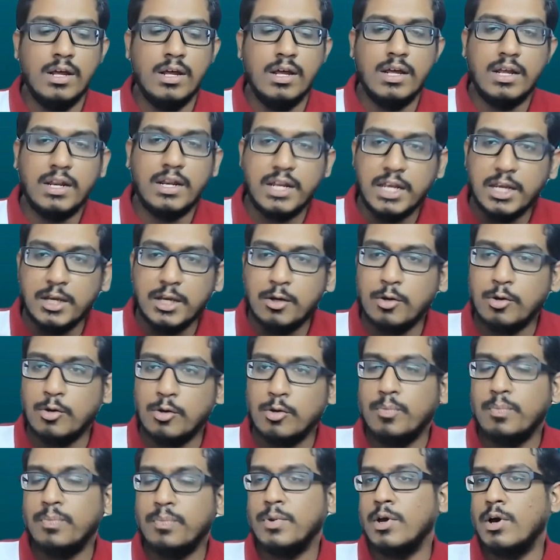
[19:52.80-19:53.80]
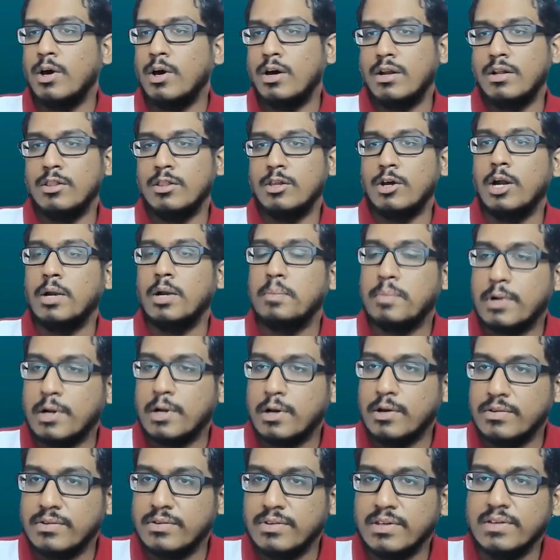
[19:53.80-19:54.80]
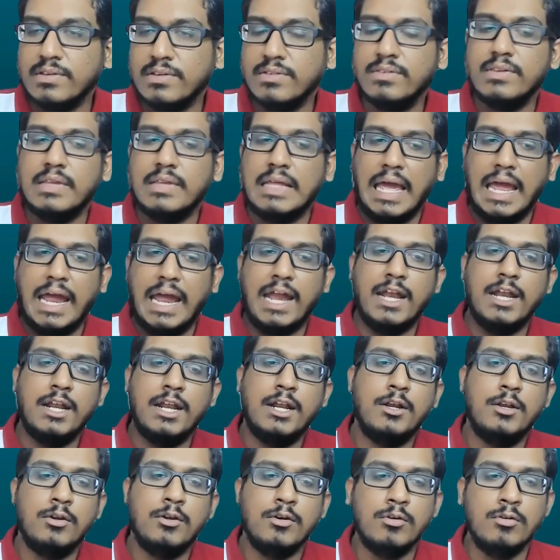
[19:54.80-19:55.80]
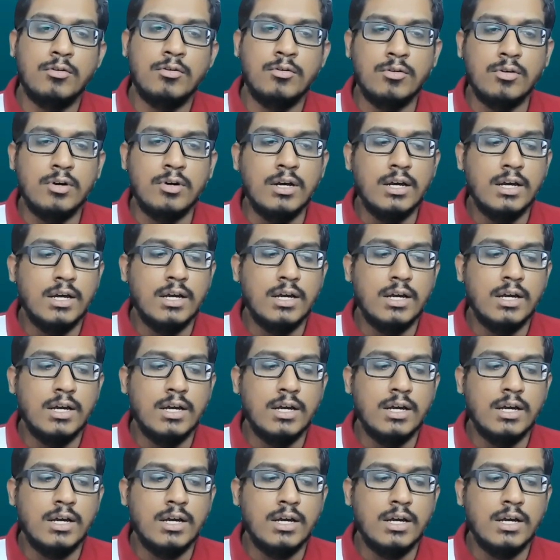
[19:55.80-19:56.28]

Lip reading: regroup your thought process and to